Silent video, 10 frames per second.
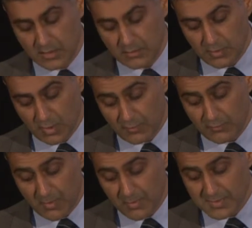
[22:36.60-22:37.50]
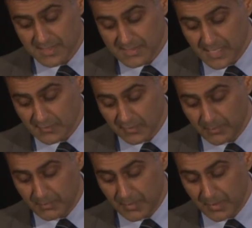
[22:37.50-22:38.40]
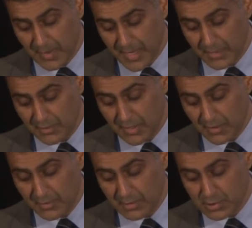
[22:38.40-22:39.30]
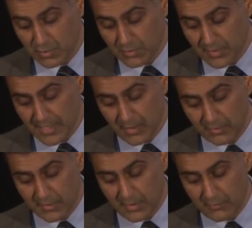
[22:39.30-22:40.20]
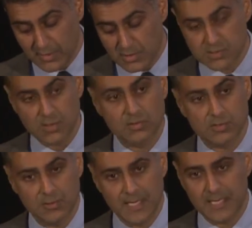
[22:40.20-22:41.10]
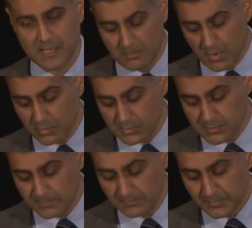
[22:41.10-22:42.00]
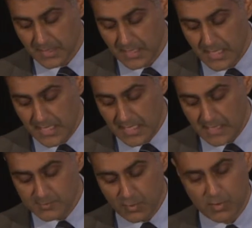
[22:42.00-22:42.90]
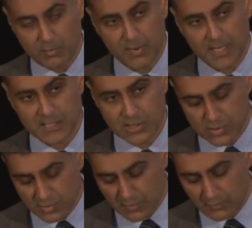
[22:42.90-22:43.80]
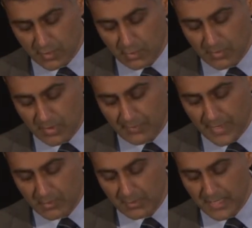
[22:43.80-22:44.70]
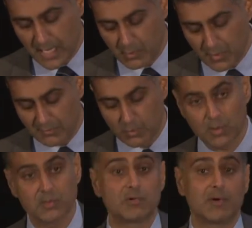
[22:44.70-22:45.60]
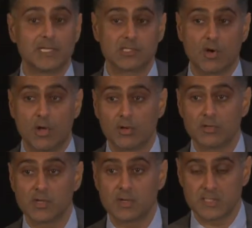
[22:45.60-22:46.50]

Dr. Farmer has successfully pioneered how to ensure that healthcare reaches those who need it the most. He's both a practitioner of global health equity and one of the world's great scholars on the